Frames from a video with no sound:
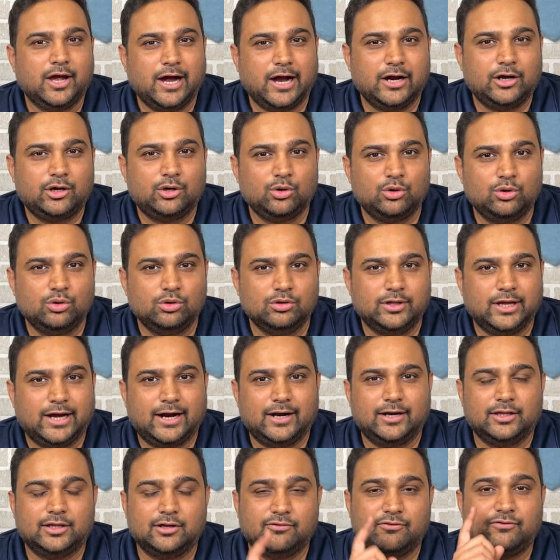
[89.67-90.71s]
And to do
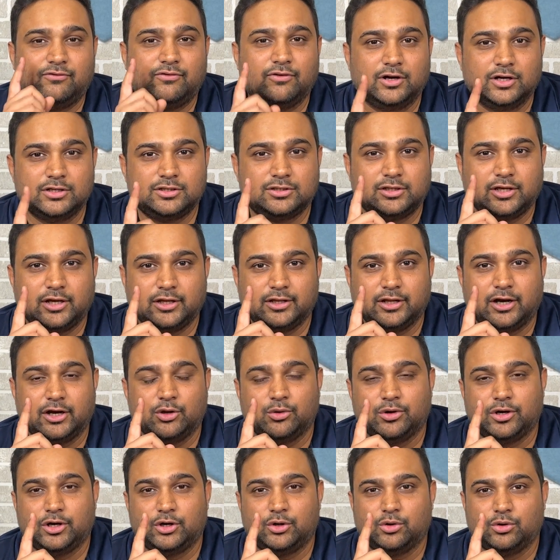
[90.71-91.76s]
that, the first thing that you
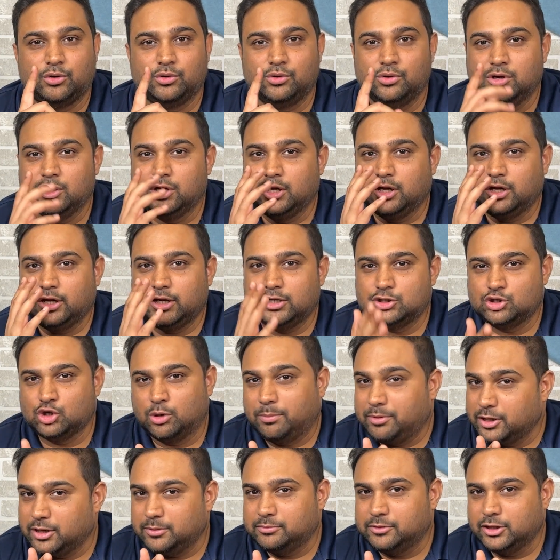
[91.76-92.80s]
need to do is
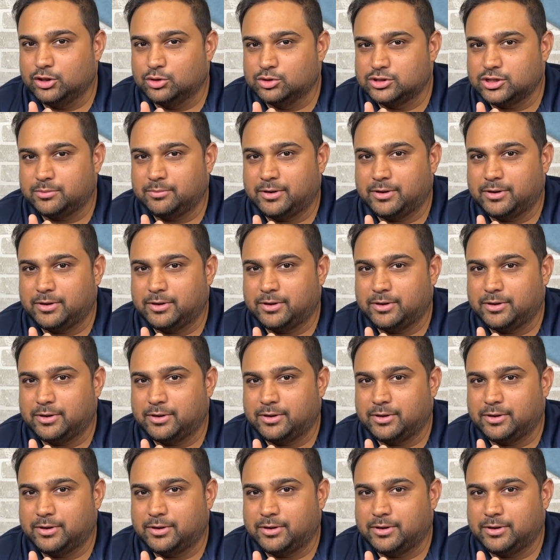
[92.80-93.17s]
open up the user